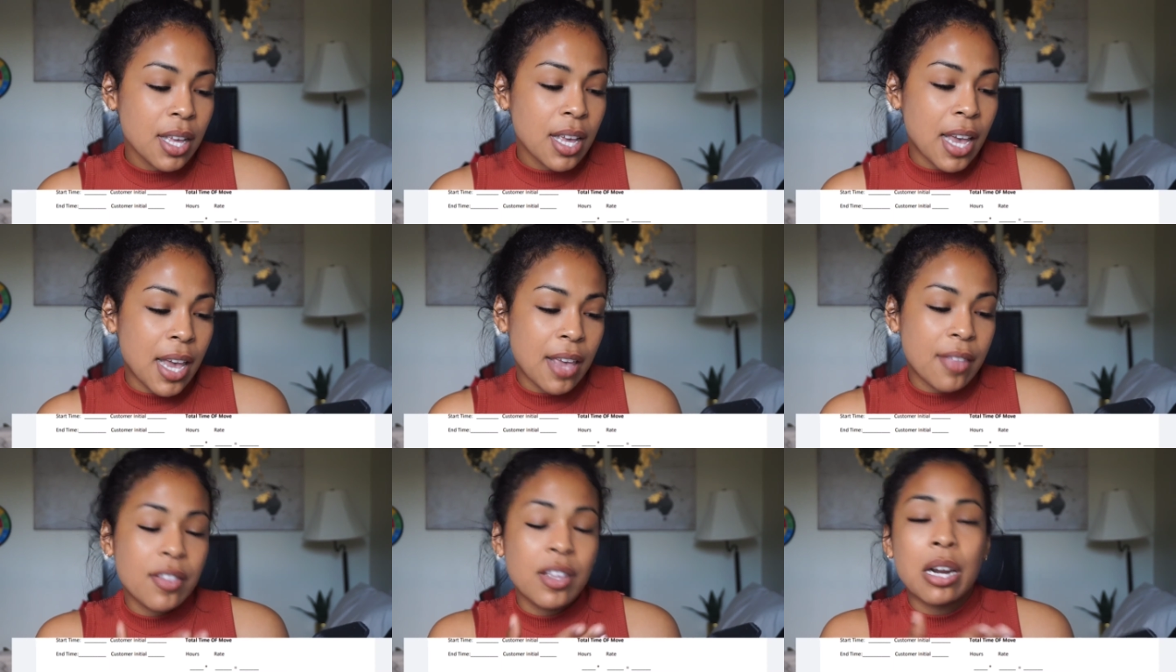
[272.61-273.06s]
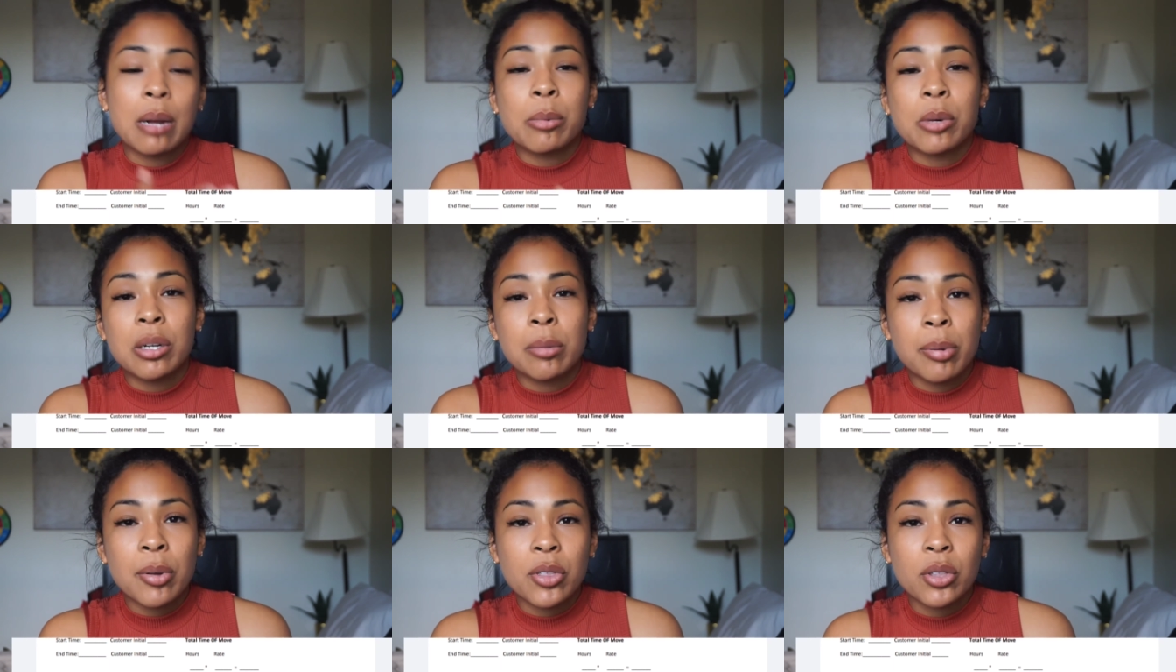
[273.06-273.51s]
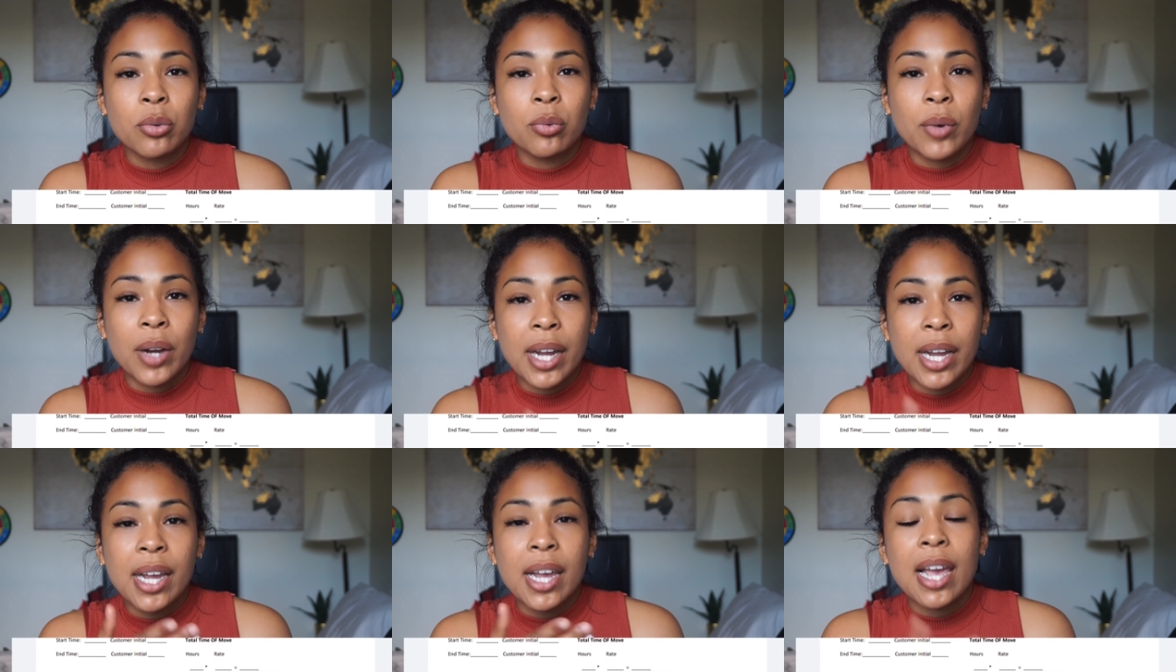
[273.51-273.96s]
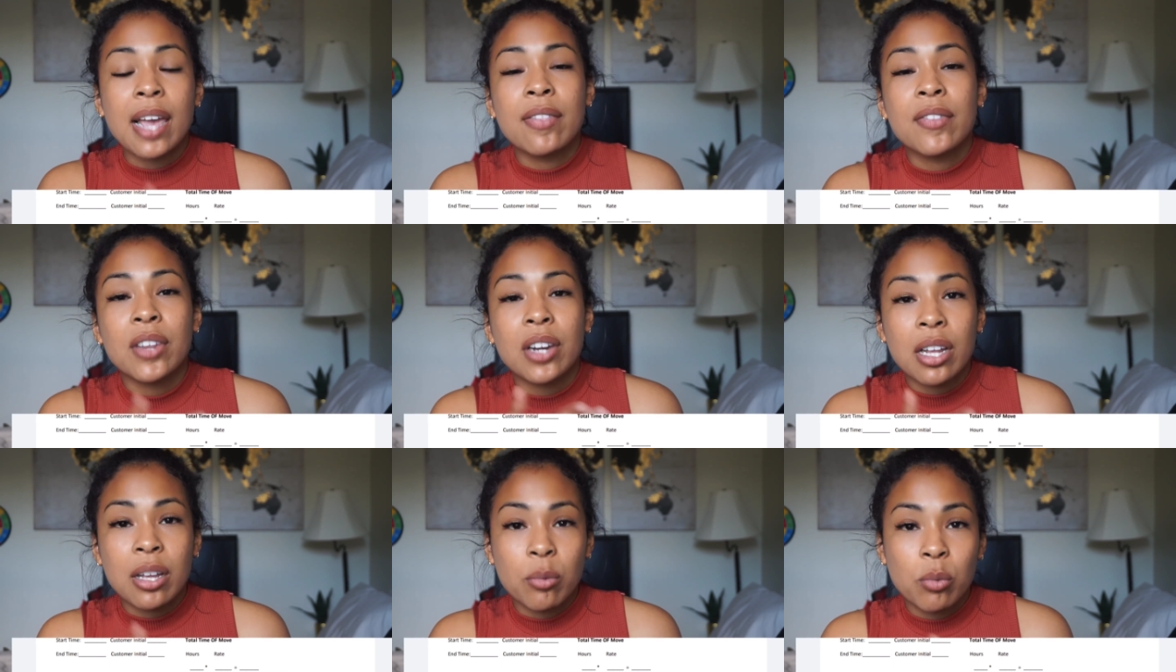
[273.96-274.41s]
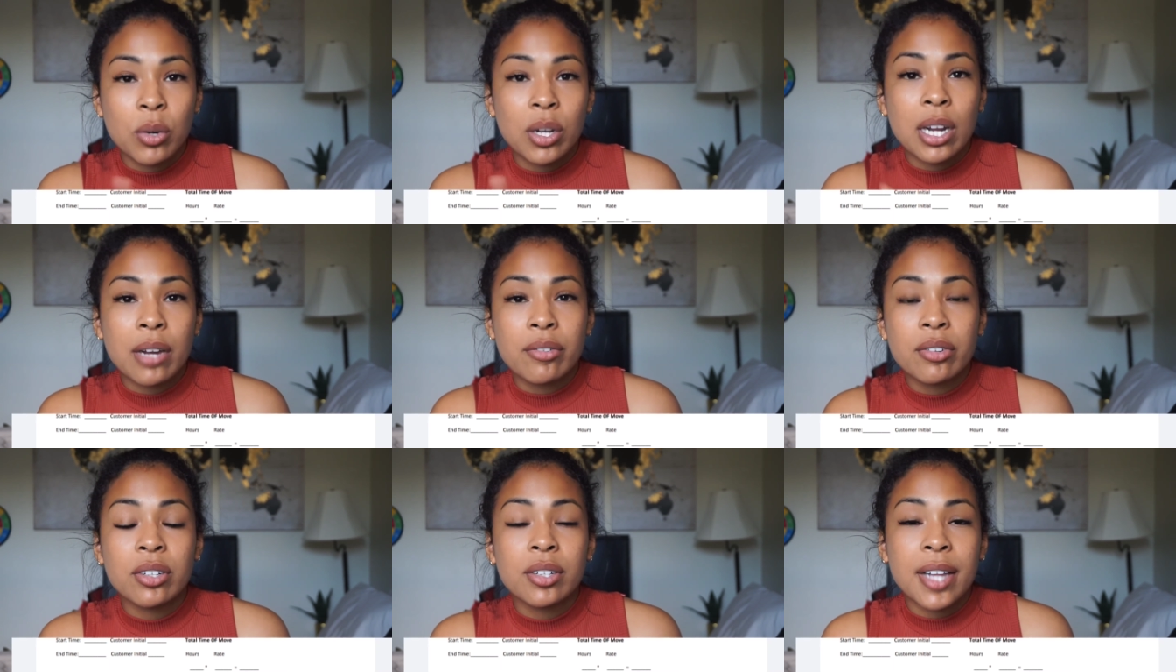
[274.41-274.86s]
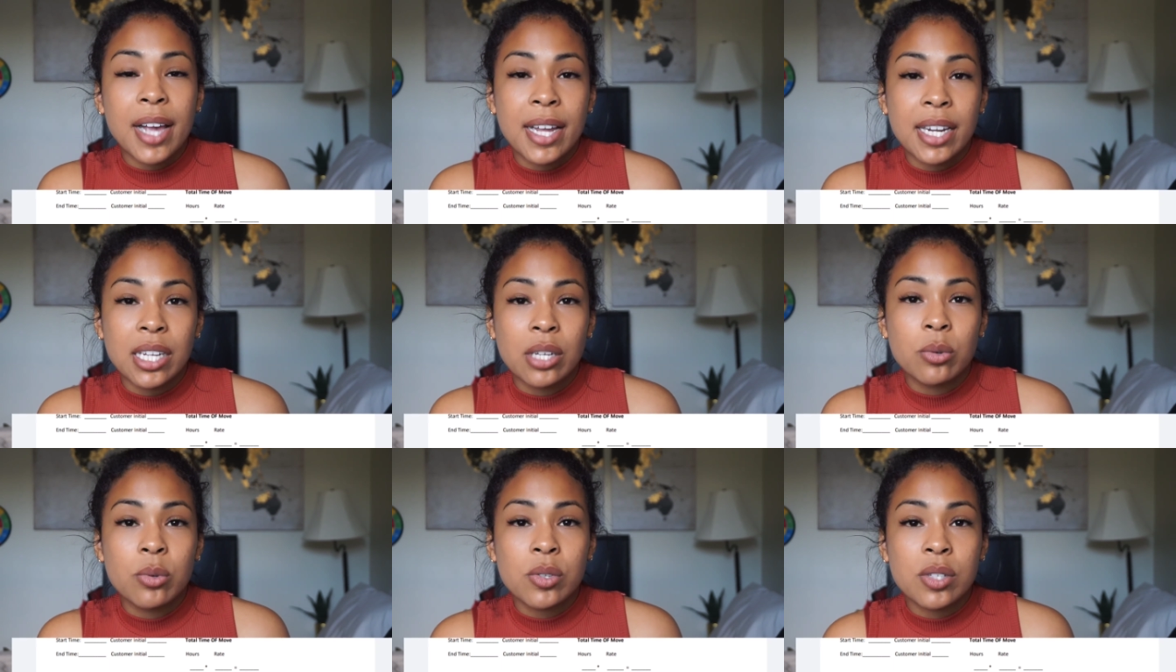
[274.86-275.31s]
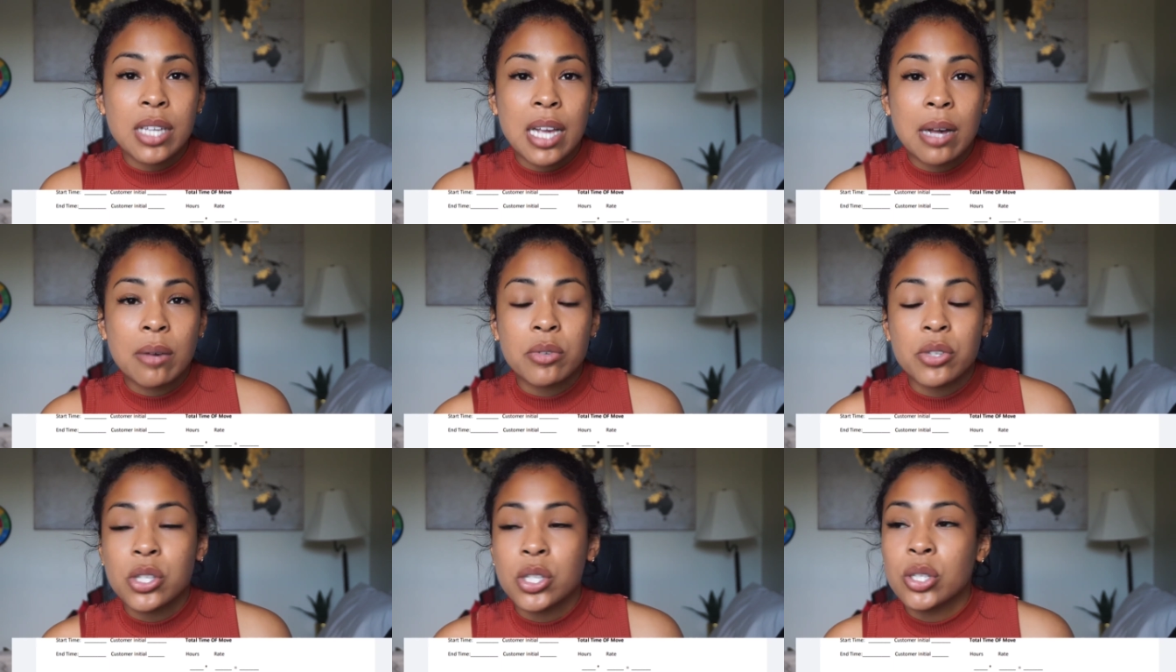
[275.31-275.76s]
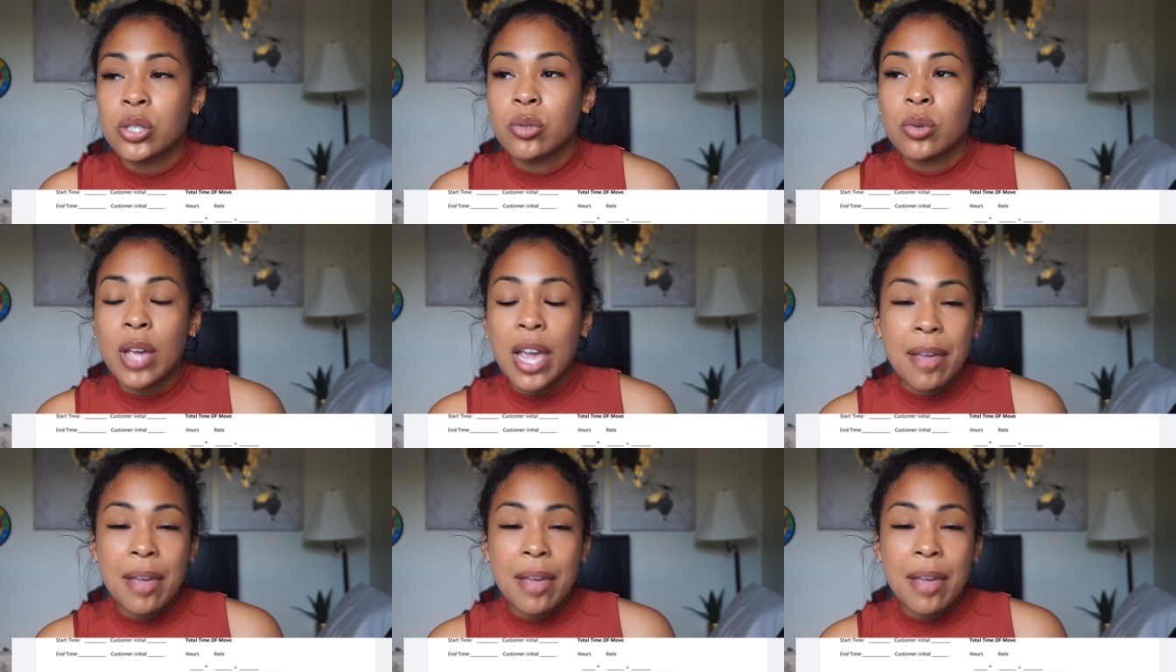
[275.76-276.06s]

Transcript: and then I'm going to put the rate and then whatever that equals out to.